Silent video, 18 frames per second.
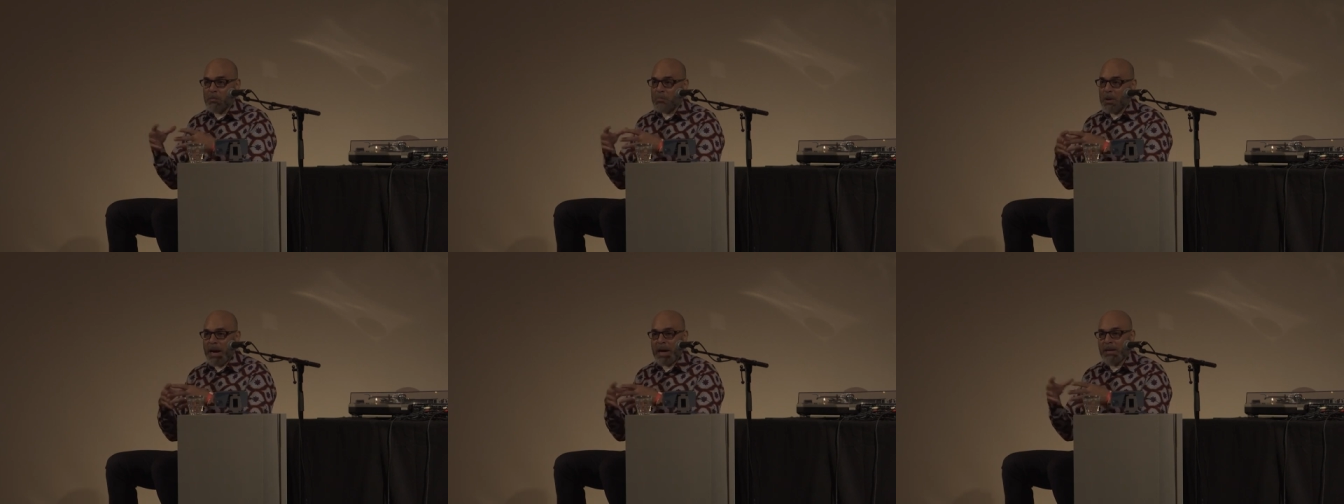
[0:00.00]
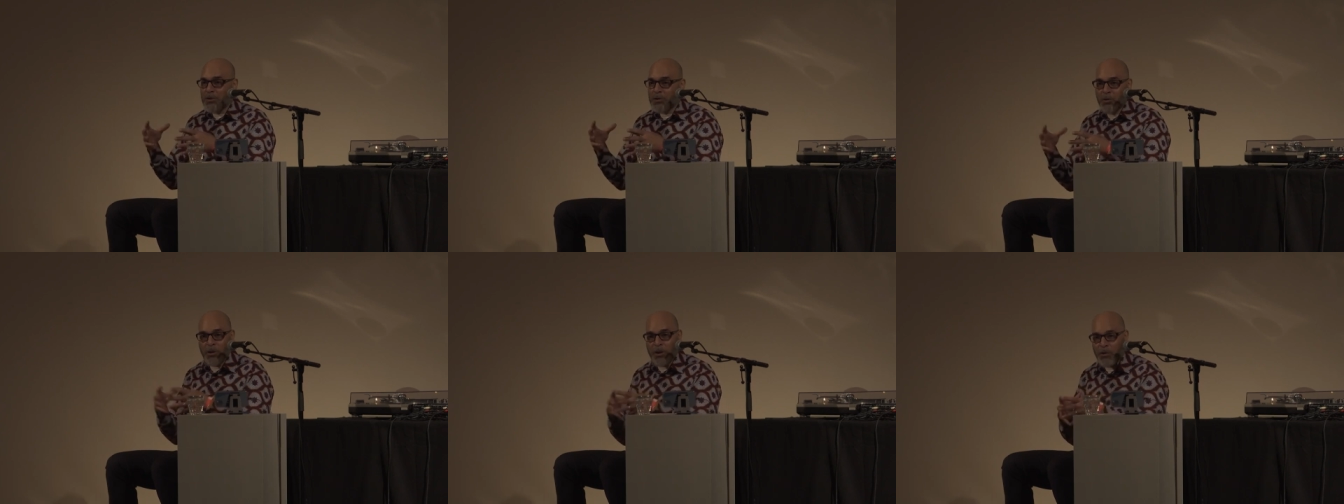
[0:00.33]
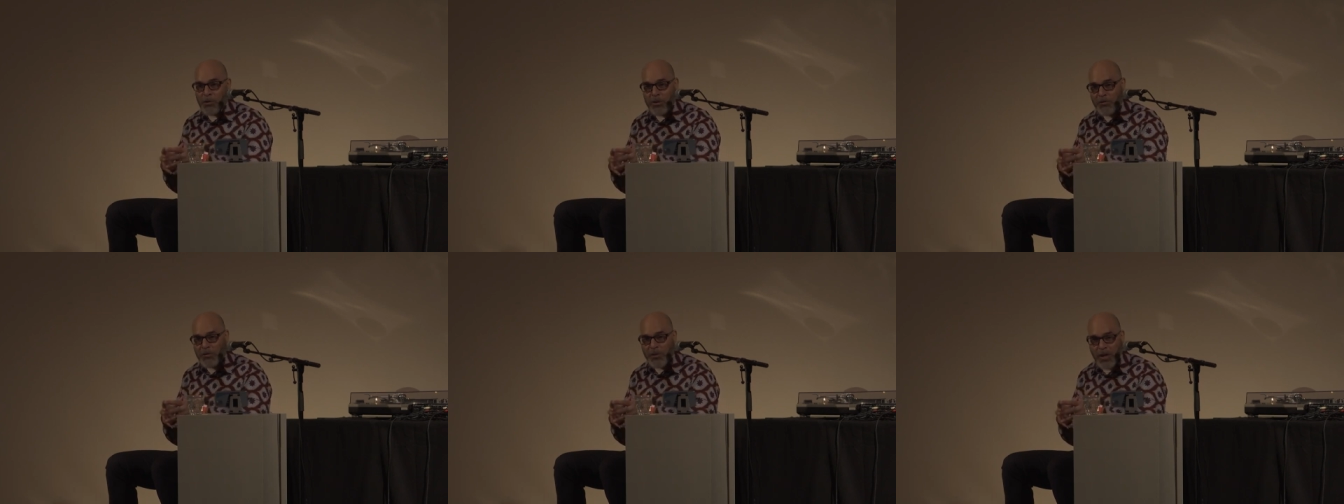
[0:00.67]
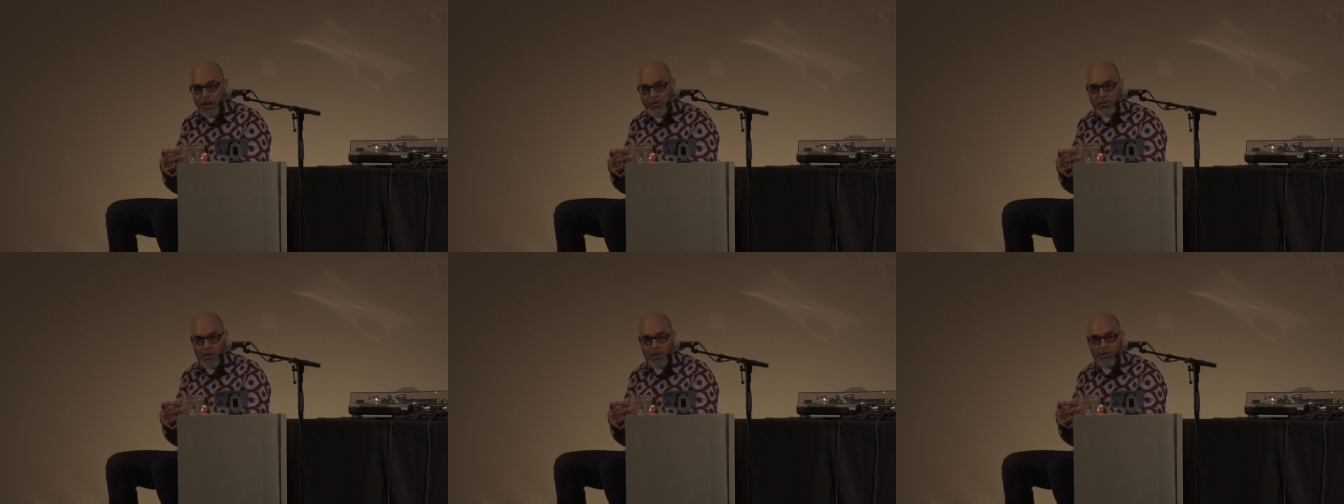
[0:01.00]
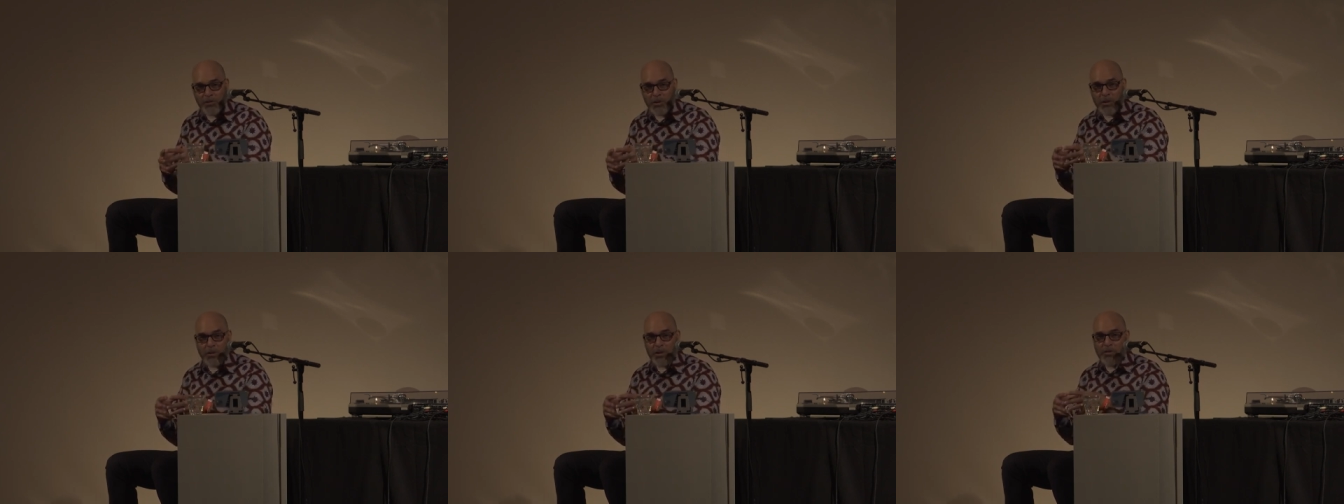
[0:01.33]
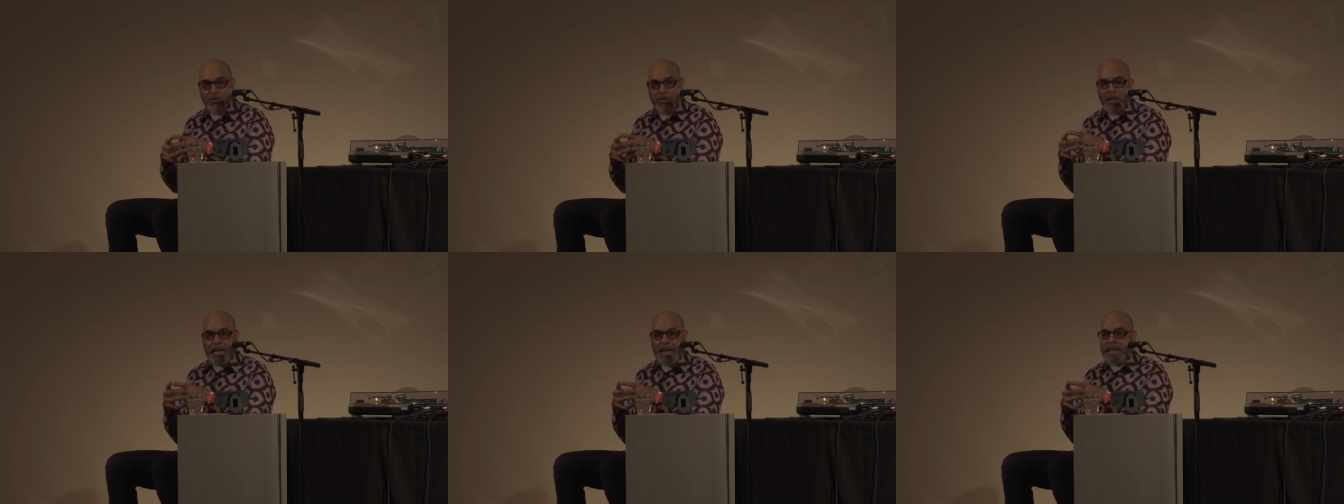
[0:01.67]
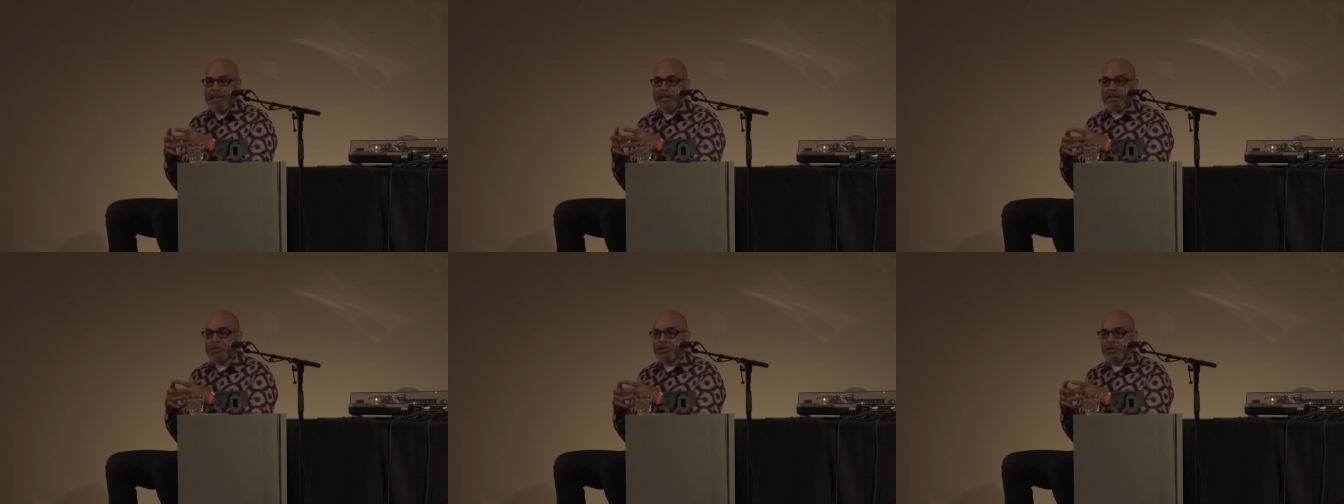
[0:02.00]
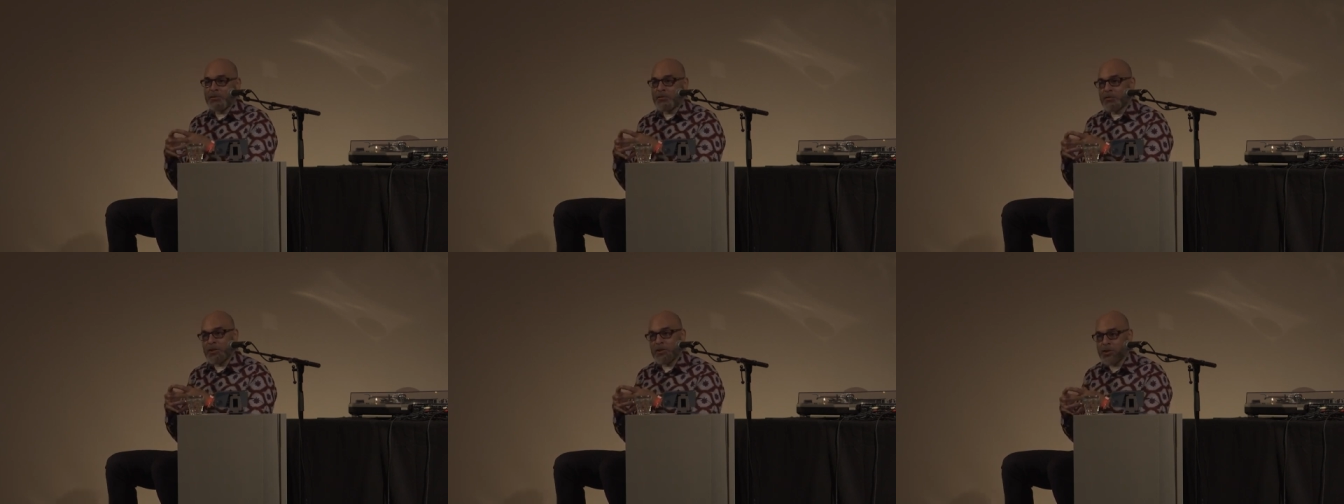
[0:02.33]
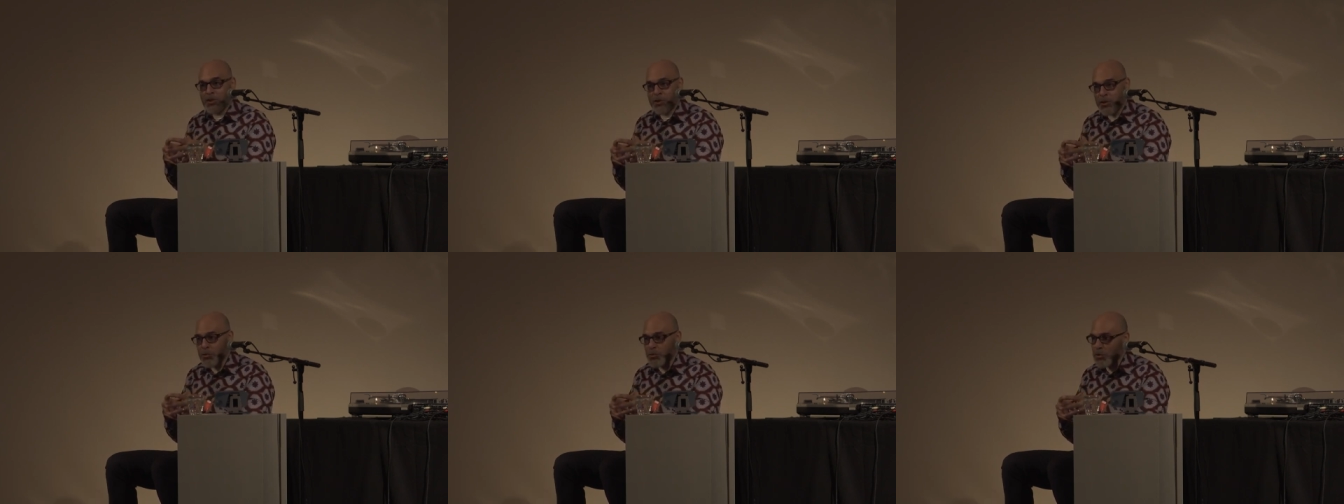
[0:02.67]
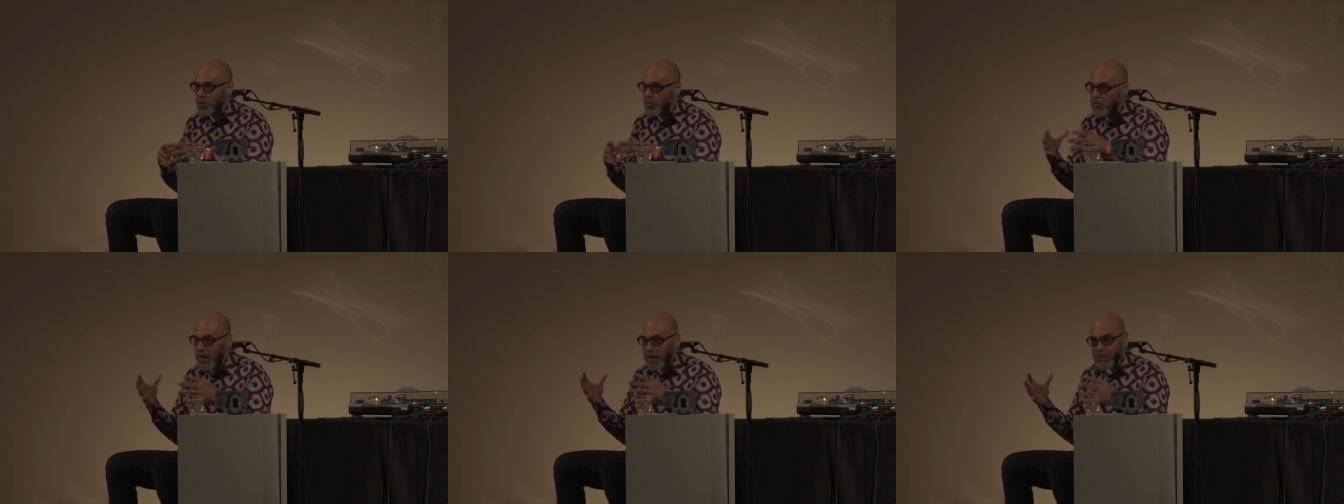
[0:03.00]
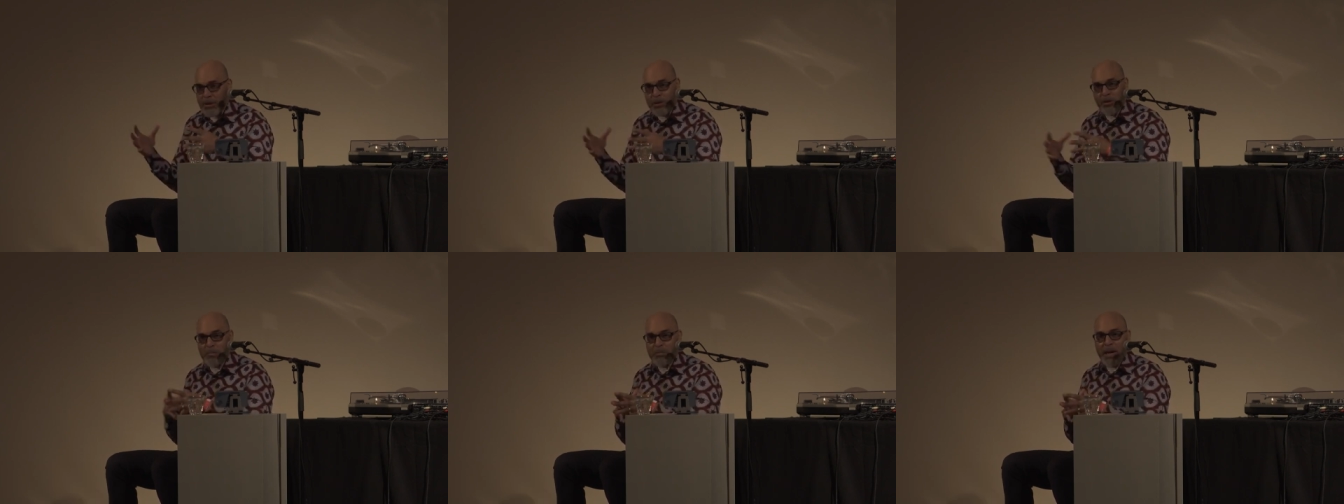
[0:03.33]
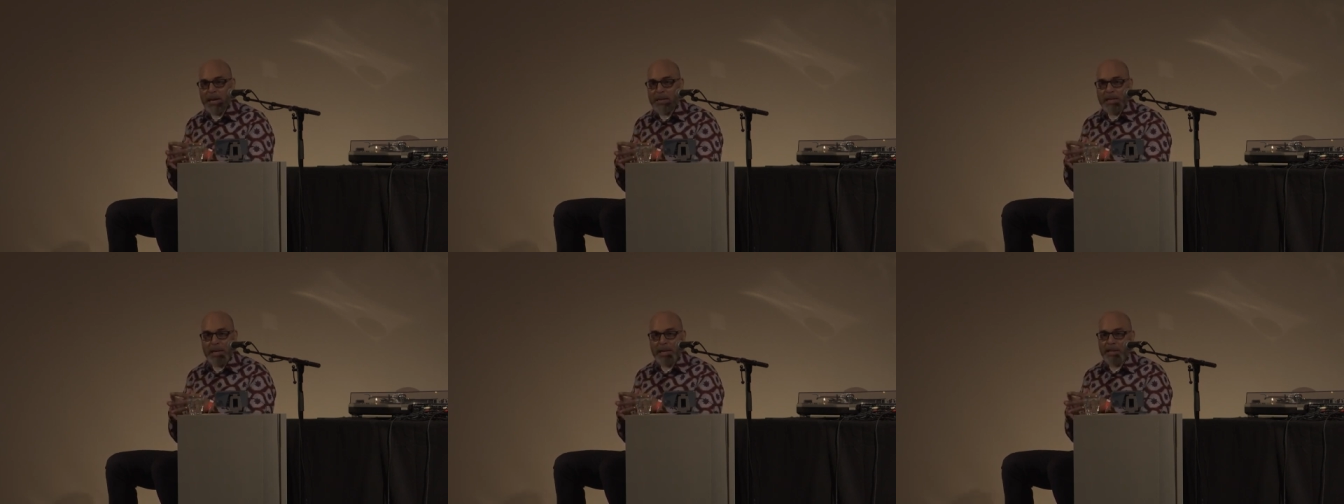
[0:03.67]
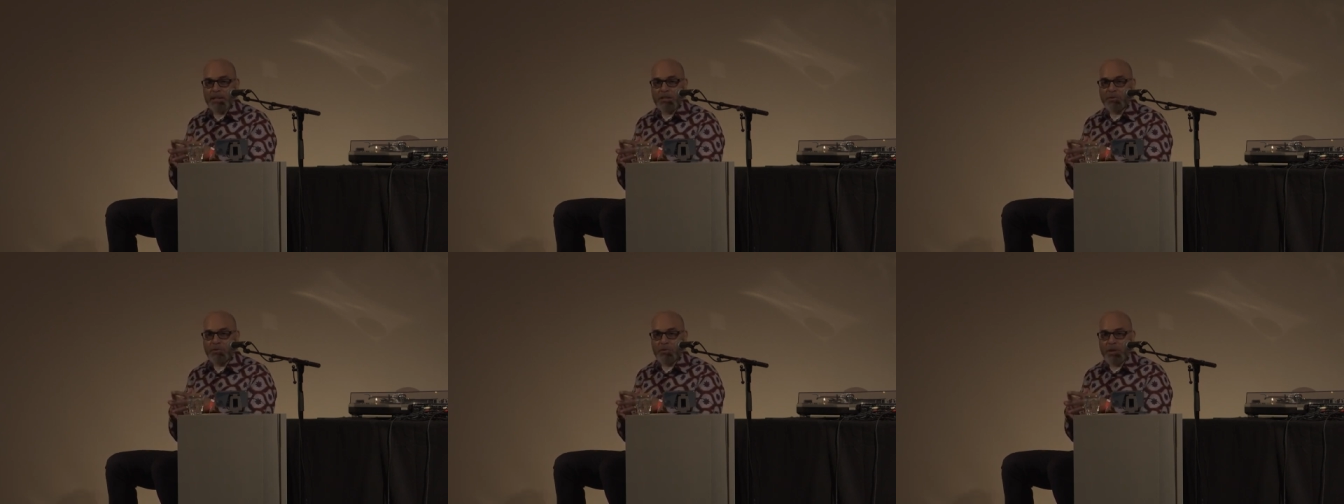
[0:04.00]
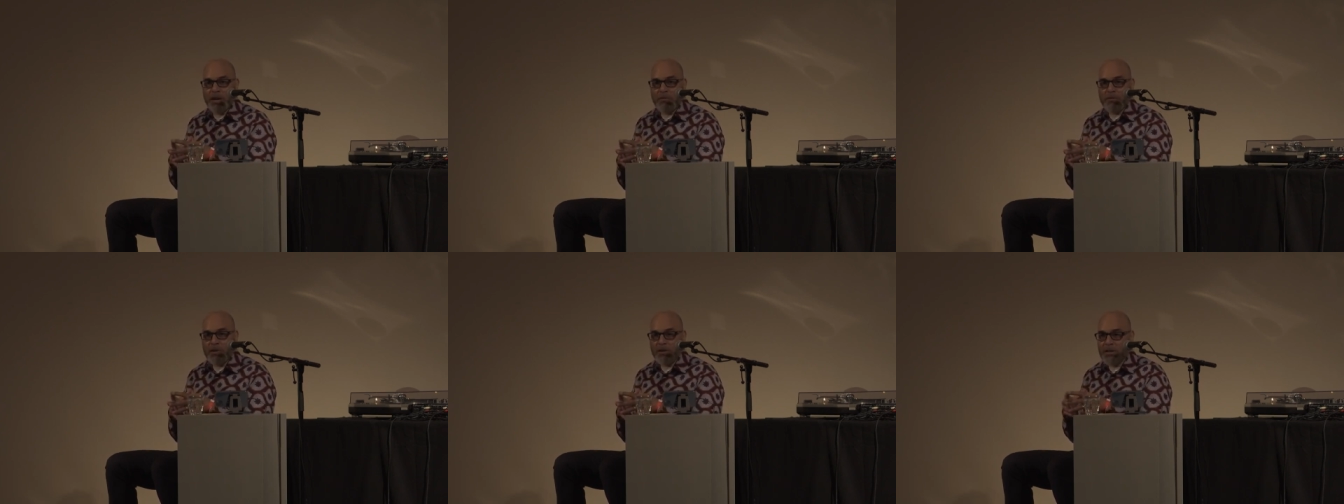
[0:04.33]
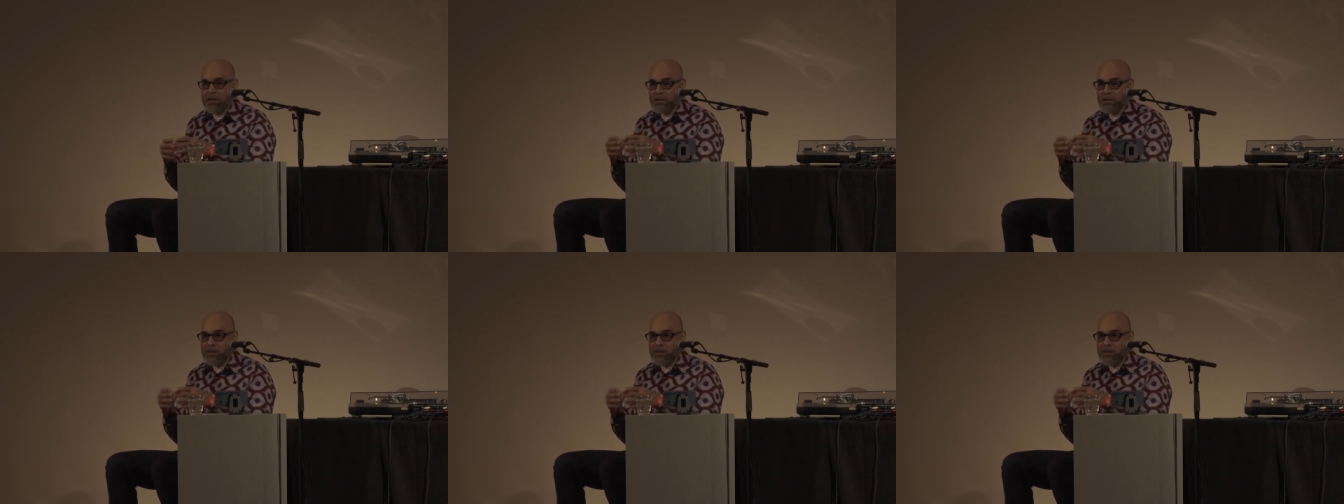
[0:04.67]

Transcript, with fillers: gonna buy a Toyota forever. If, you're, if the Nike is your first shoe, you're probably gonna buy Nikes forever.